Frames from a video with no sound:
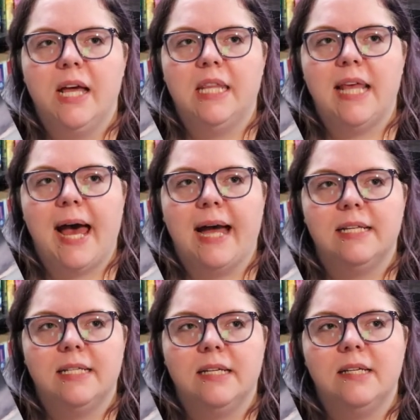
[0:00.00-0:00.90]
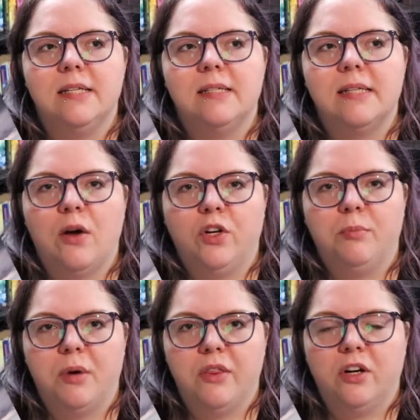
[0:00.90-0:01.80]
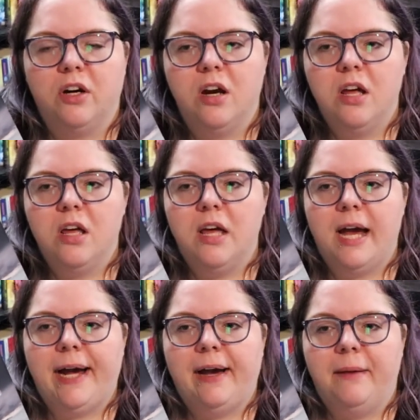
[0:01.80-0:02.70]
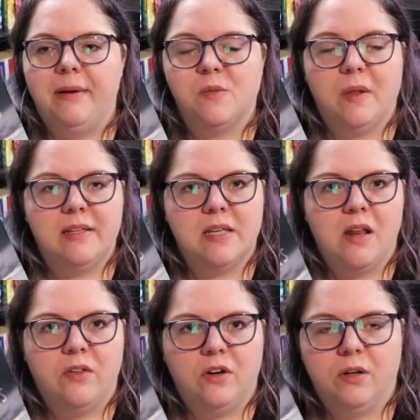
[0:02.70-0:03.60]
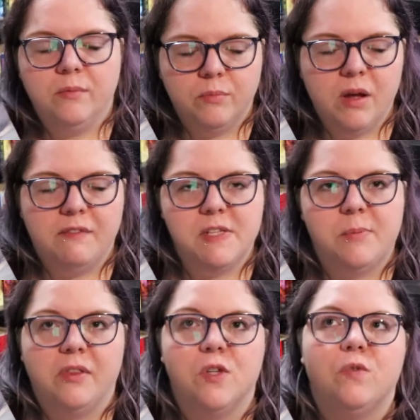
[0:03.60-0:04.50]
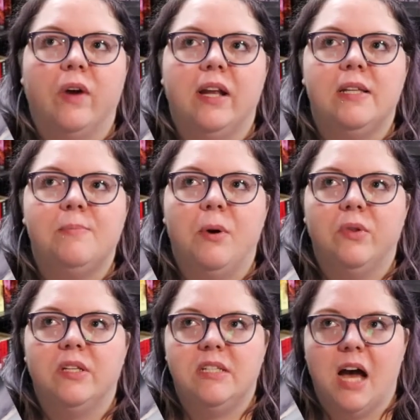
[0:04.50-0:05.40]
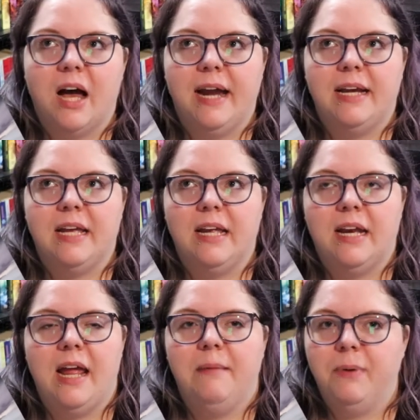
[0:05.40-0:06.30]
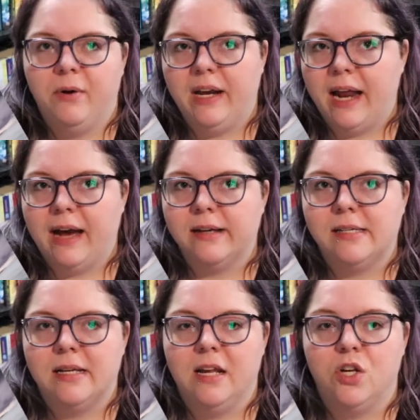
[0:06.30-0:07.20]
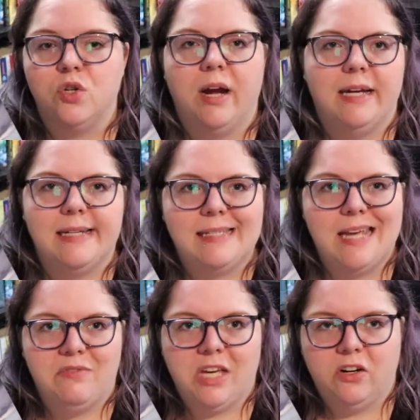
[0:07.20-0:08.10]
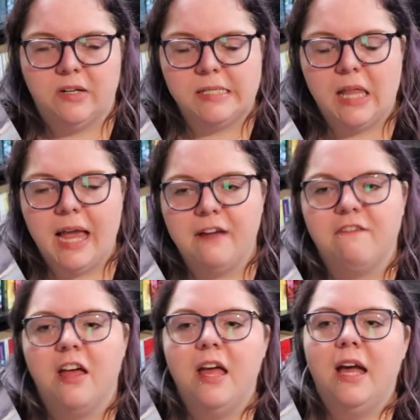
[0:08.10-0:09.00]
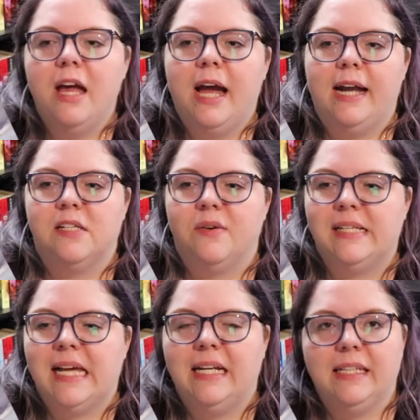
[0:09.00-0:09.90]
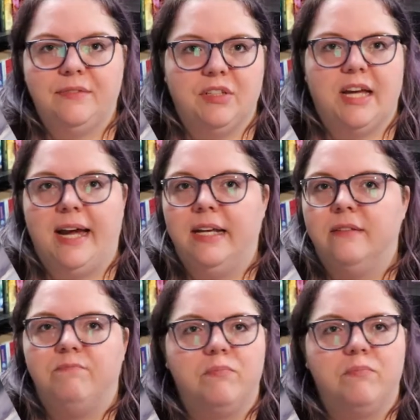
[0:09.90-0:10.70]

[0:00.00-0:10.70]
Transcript: that his elder brother, um, as well as another of his brother's friends, both died in a boating accident trying to save Kieran's life. And so he's had to live with that,